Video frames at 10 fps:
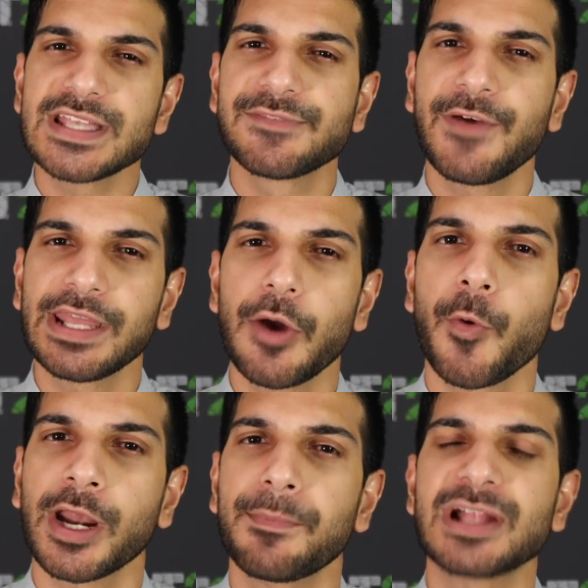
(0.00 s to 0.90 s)
this video,
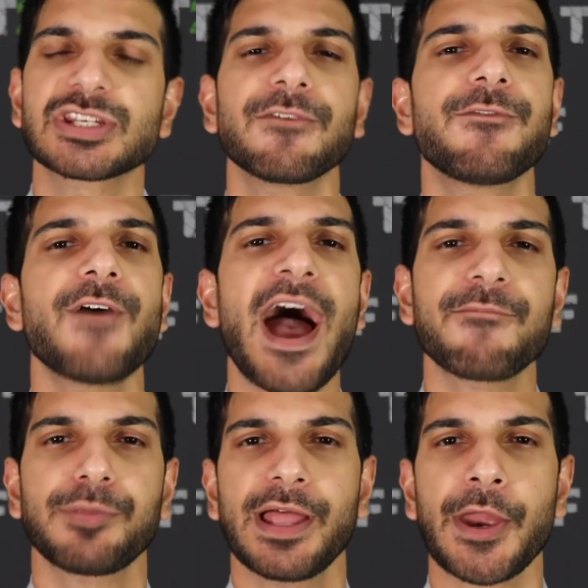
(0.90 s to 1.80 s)
we're gonna mention
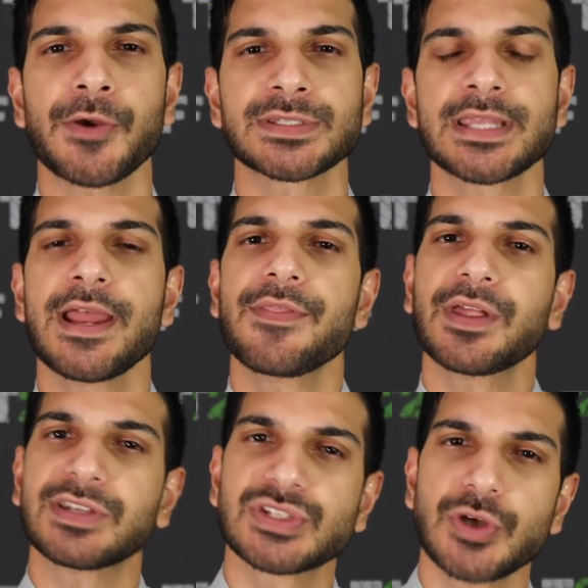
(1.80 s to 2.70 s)
five players
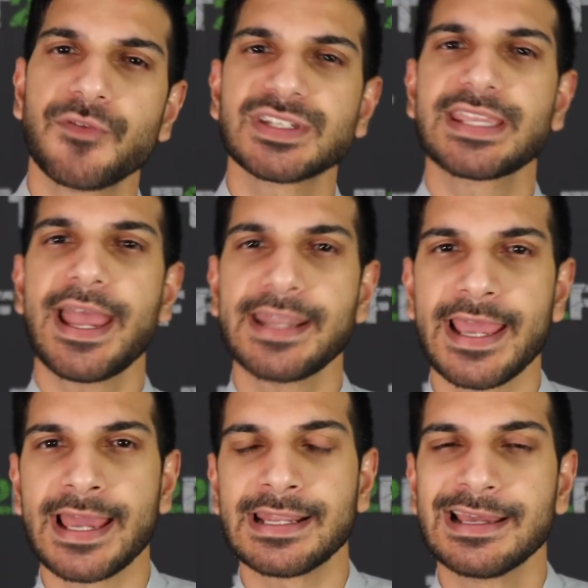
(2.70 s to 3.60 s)
that deserve to get
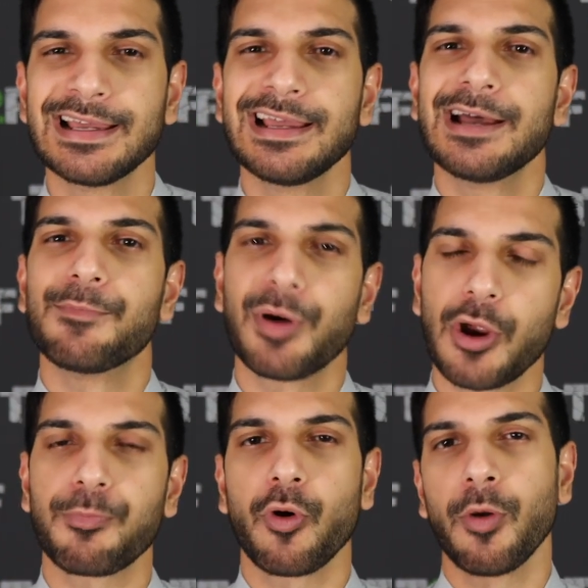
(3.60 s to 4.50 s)
in, but
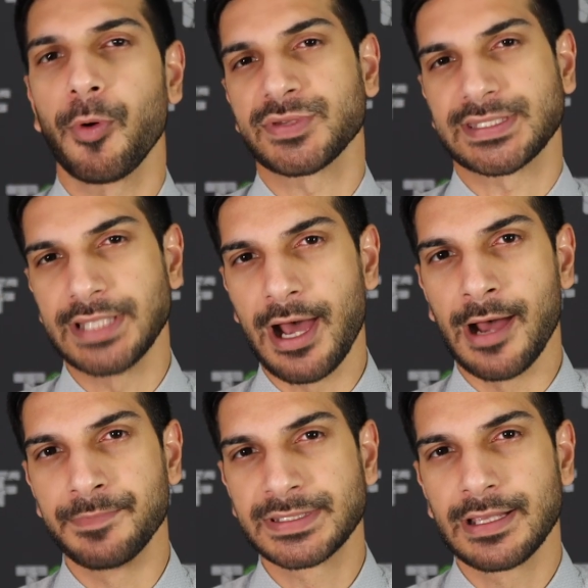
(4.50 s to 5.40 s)
are Pro Bowl
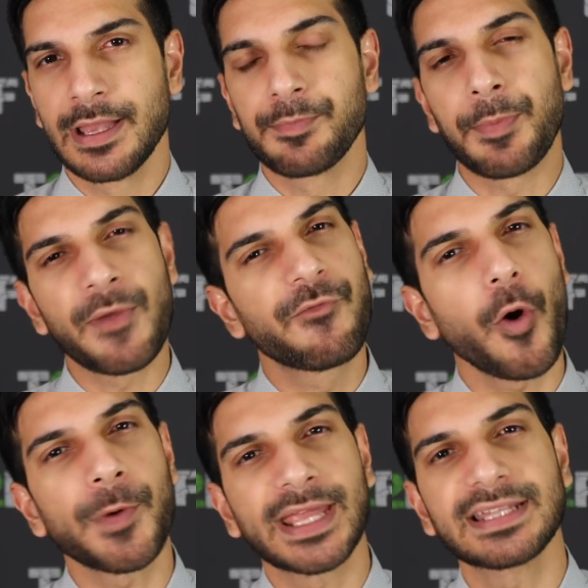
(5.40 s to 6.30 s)
snubs. But
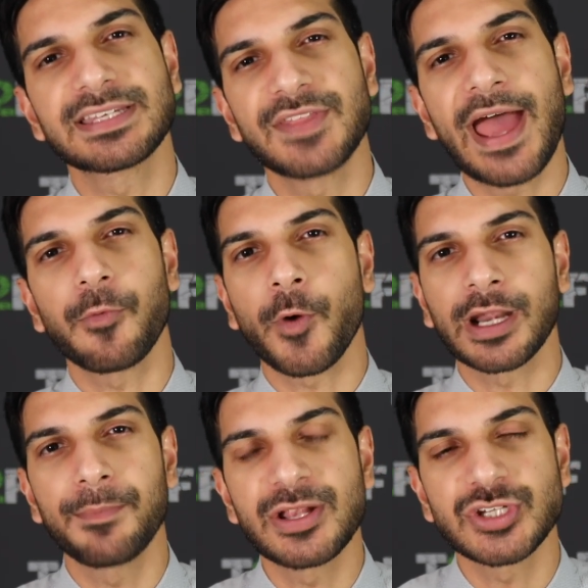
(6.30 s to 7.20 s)
before we get into that, we're
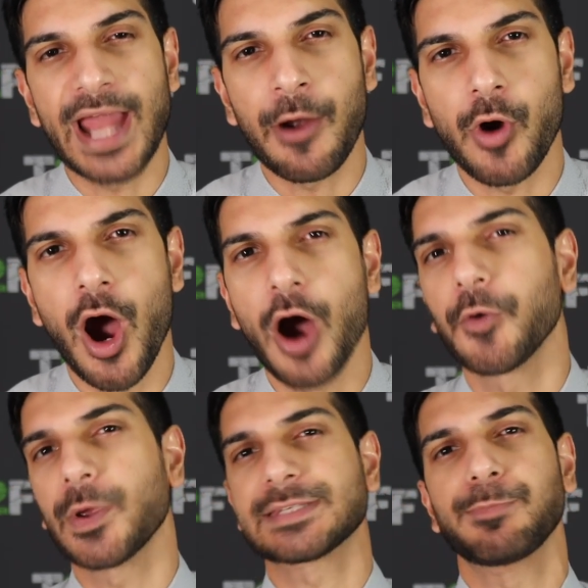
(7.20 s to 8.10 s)
gonna mention our
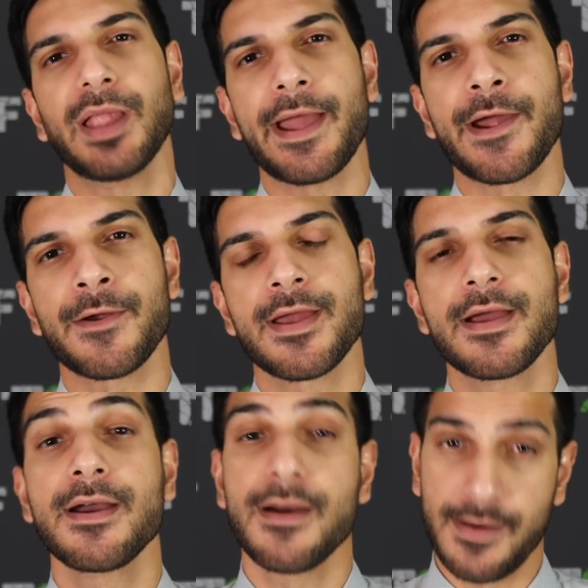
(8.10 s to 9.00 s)
hungriest player
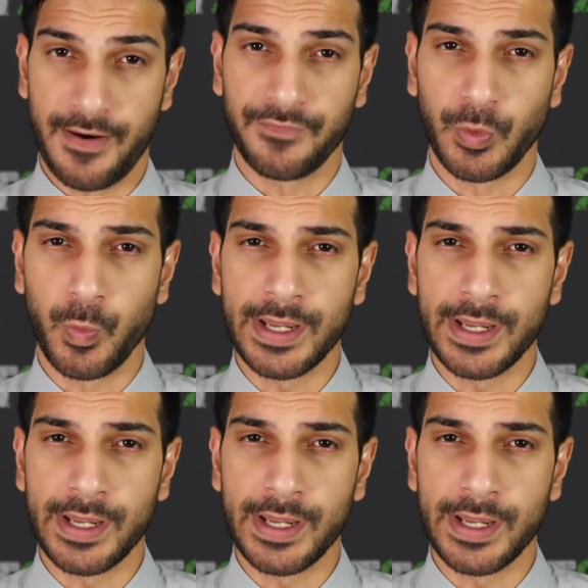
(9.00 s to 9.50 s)
of the